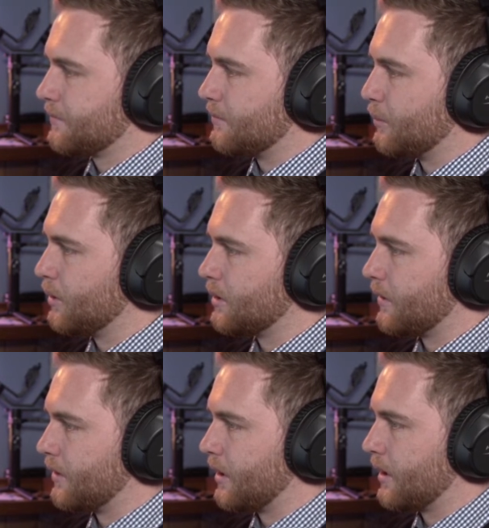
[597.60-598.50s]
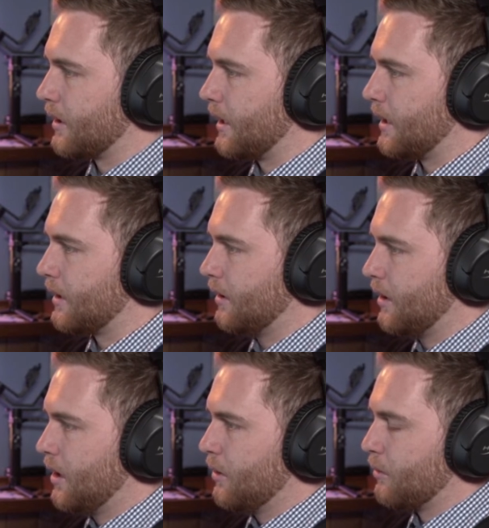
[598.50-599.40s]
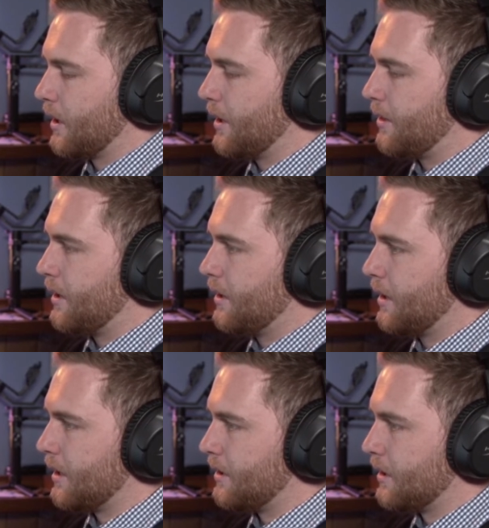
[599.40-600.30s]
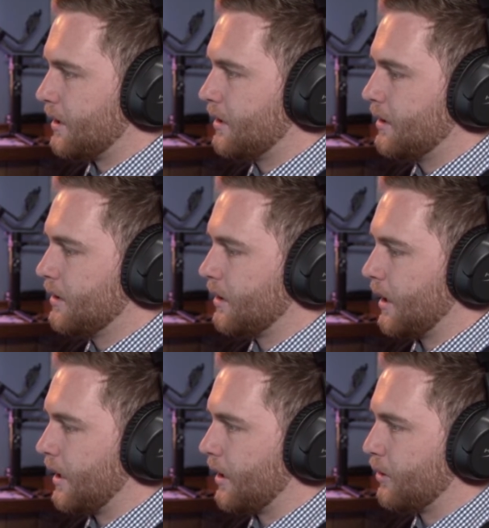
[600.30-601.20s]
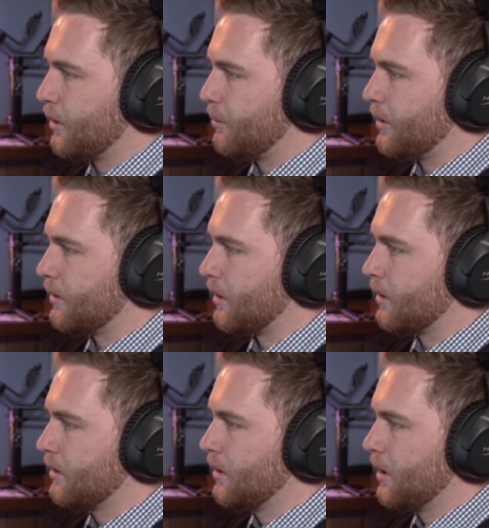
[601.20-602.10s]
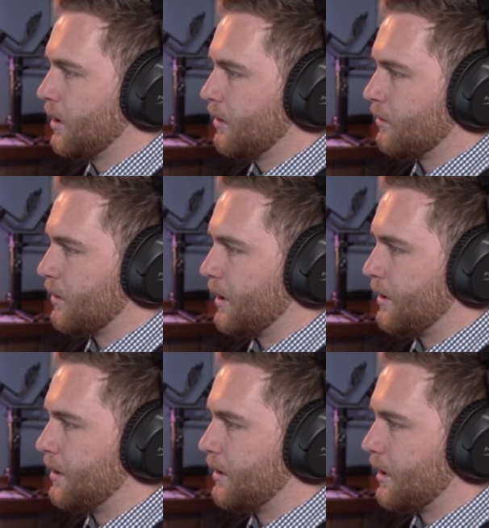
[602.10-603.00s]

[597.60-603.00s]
balls of yarn later. What I think they did, and I could be wrong. What I think they